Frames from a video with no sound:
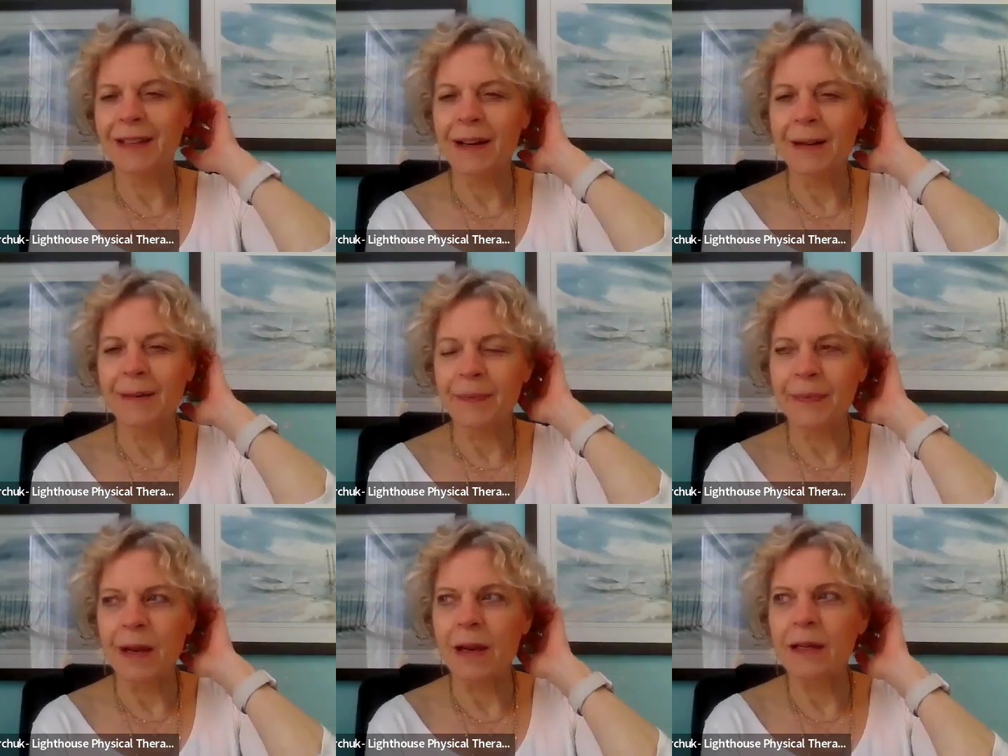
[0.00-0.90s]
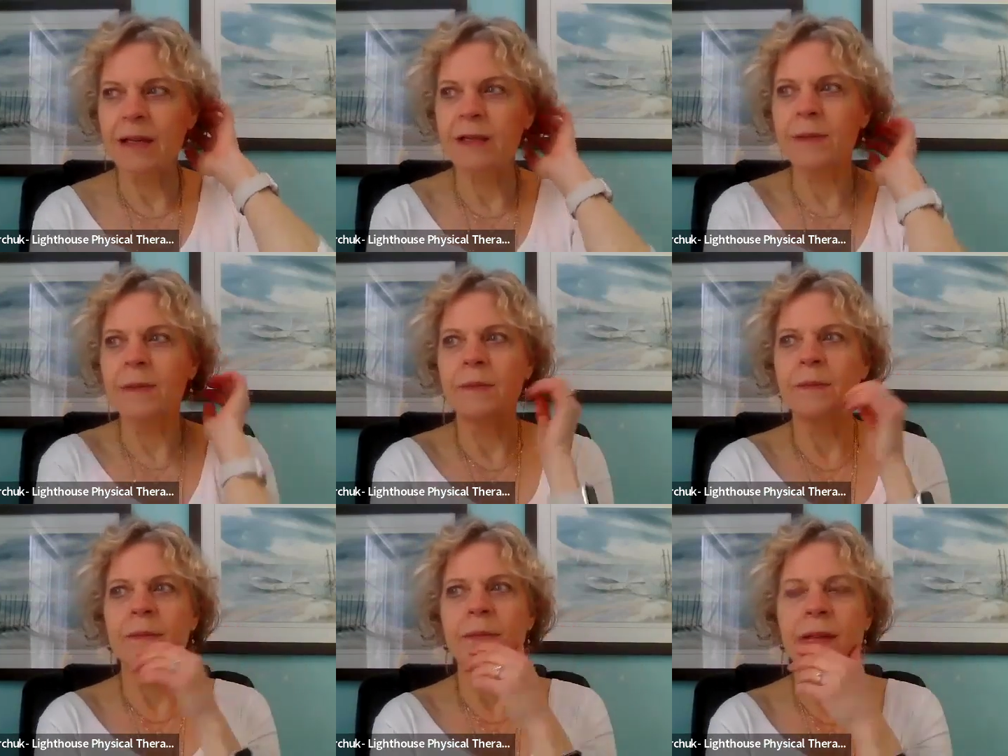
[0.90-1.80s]
Is
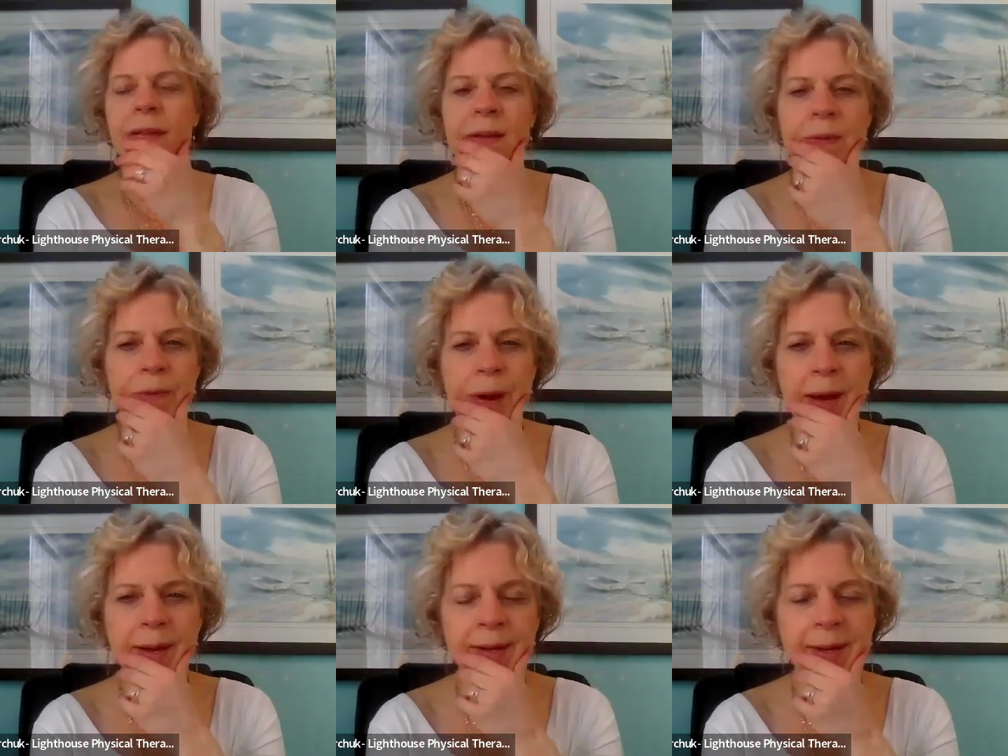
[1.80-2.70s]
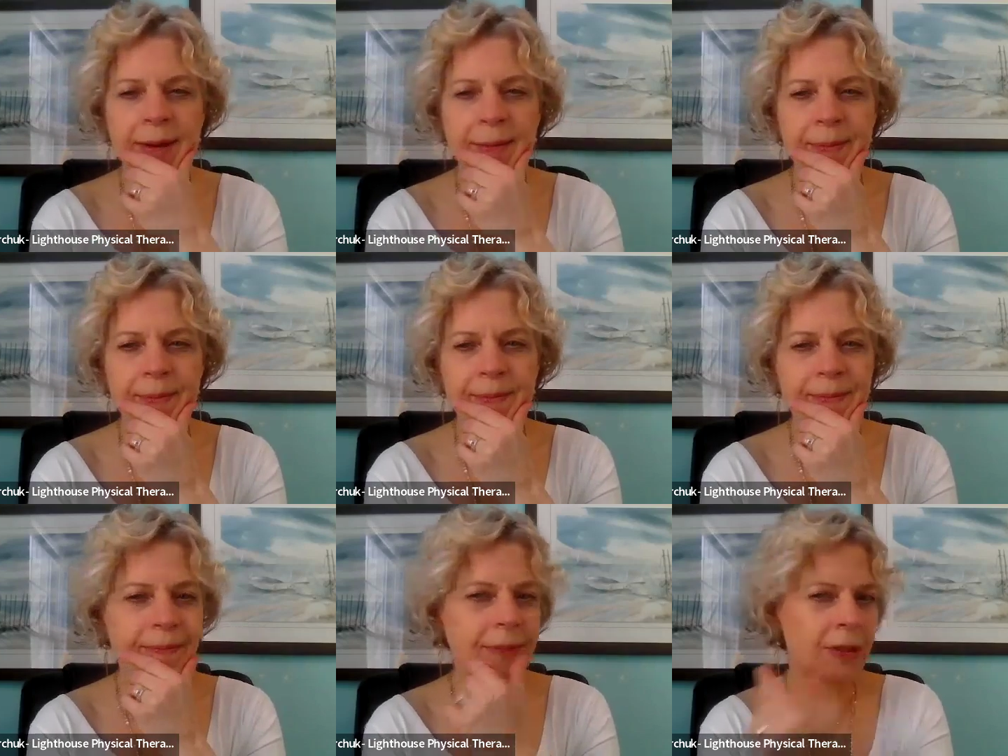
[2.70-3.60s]
it run, I'm
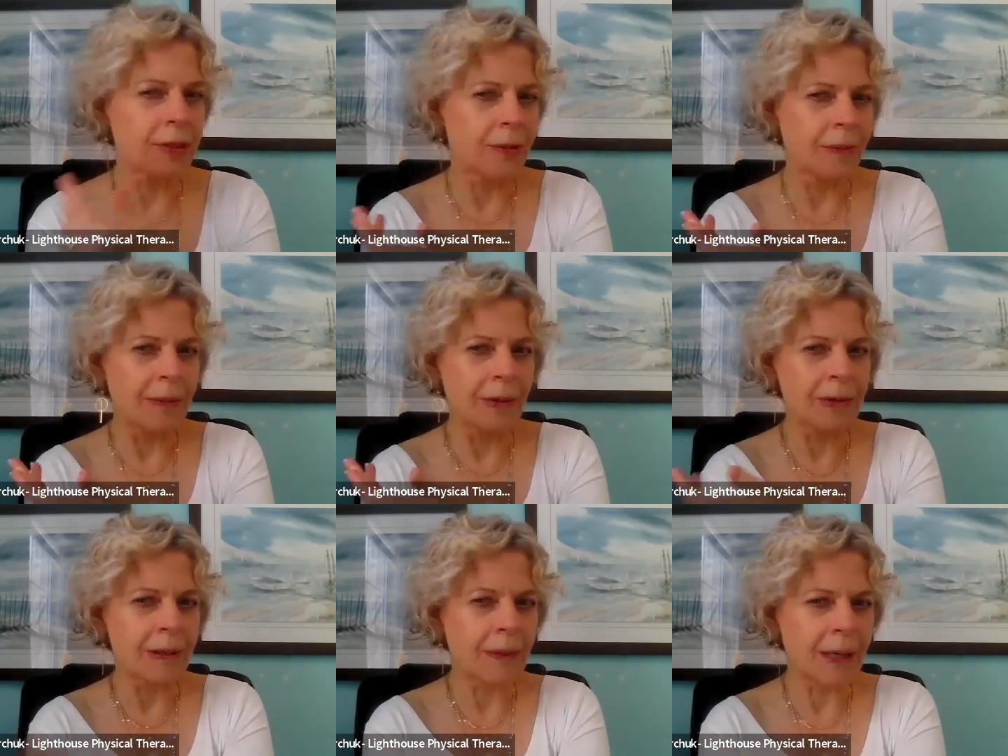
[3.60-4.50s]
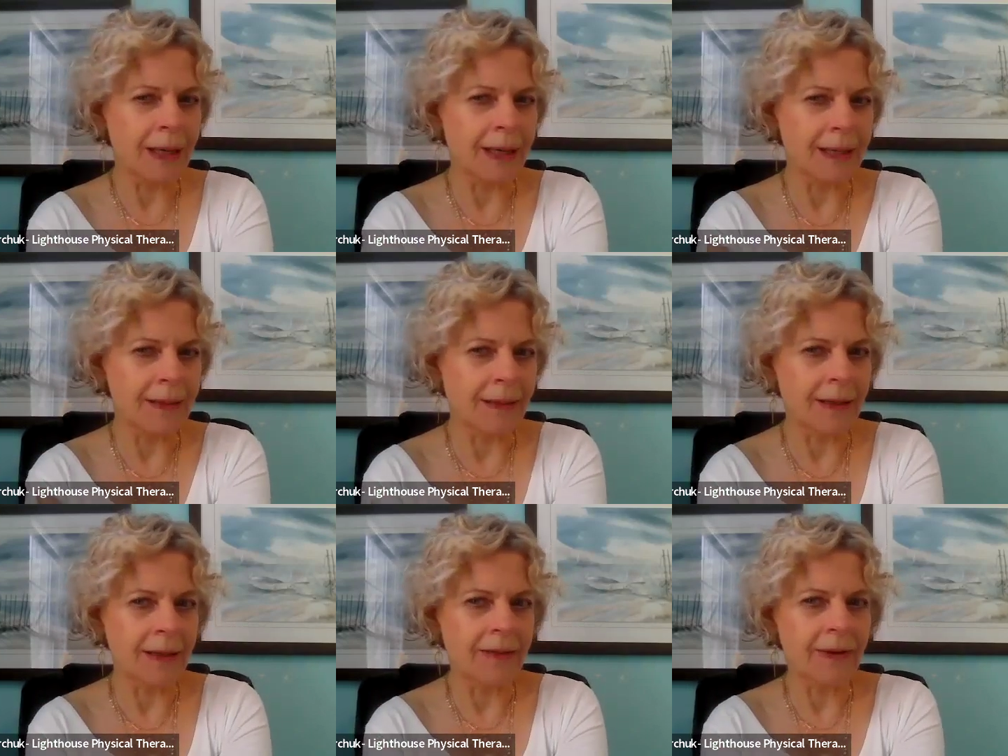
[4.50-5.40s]
assuming, mostly by
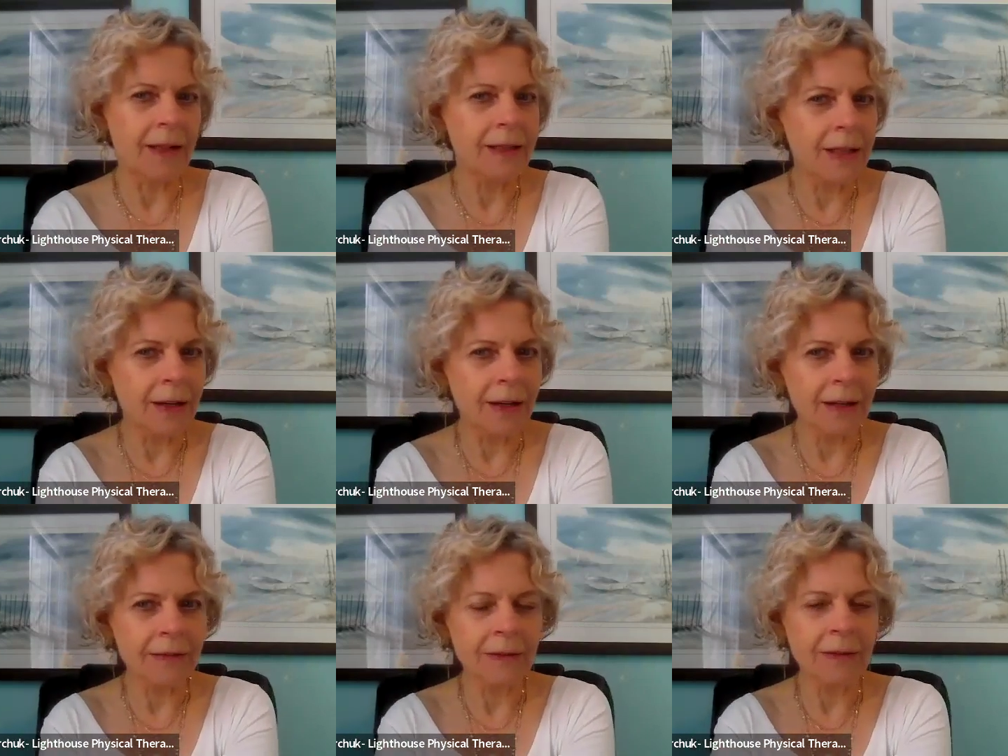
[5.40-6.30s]
volunteer?